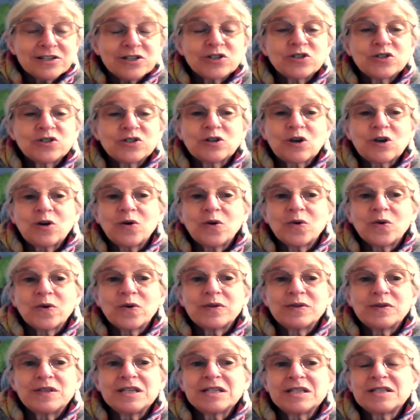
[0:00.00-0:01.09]

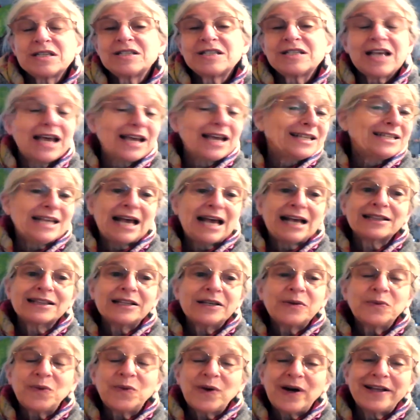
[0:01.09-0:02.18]
So this is
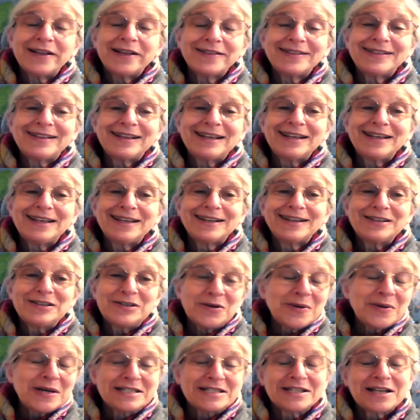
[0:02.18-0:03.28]
exactly what the
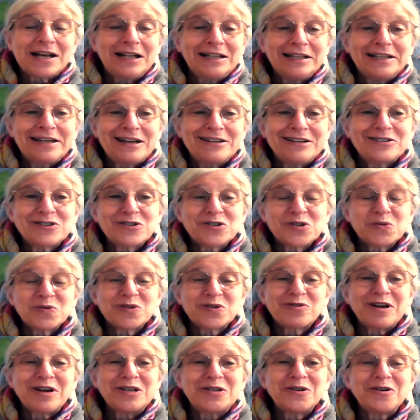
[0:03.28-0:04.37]
U S colonizers were
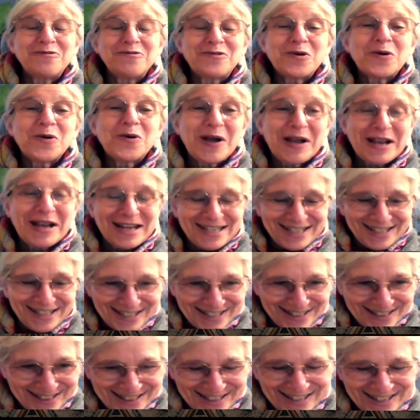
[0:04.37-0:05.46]
trying to avoid
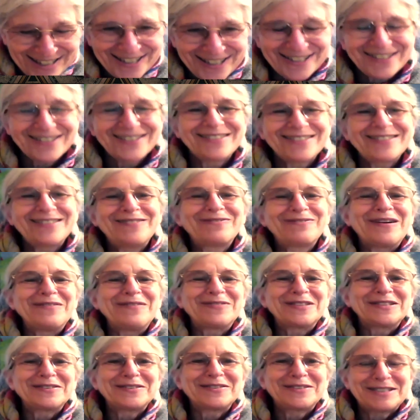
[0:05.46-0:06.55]
in their
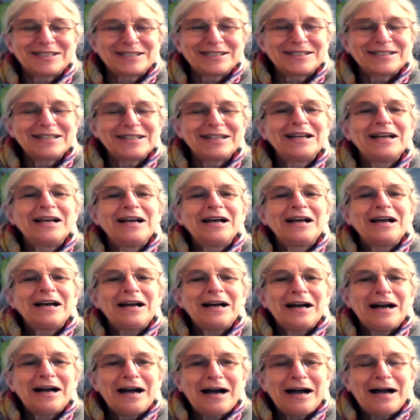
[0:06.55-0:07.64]
revolution.
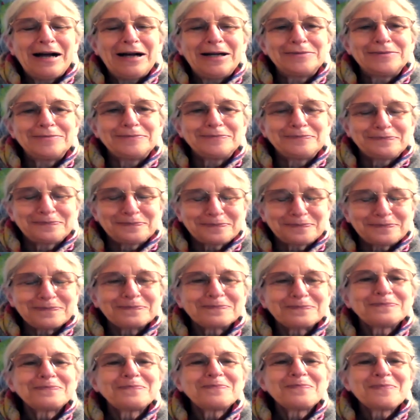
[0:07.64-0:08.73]
Um,
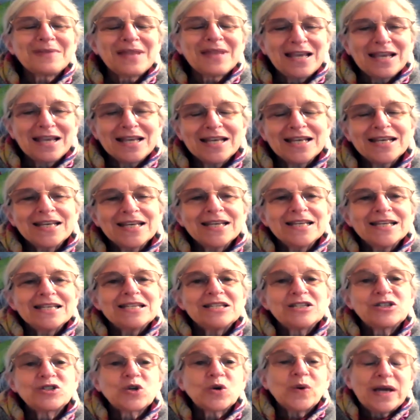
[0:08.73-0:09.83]

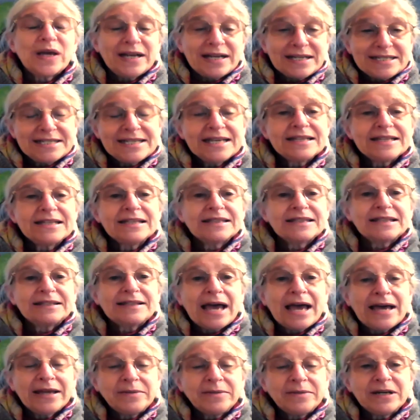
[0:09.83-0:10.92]
so, and I say that the
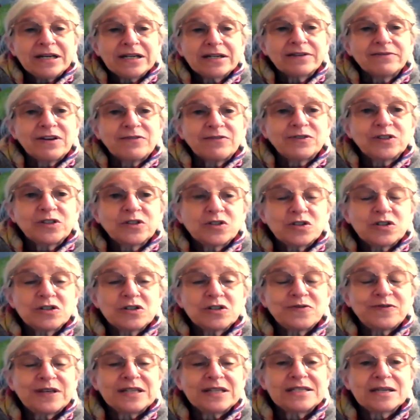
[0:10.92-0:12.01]
Latin American
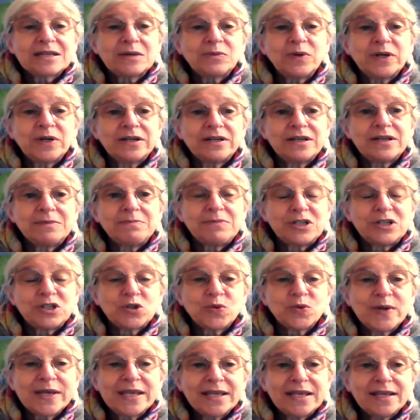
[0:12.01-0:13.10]
revolutions fell somewhere in
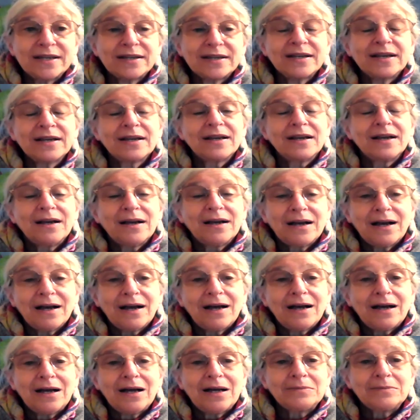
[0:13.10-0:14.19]
between
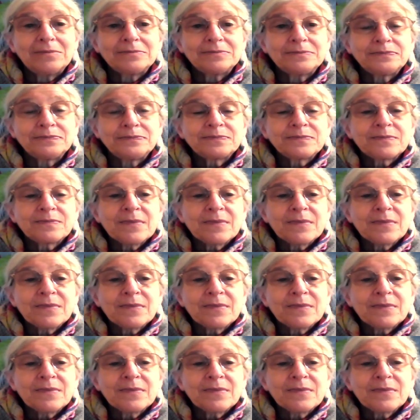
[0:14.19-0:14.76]
um,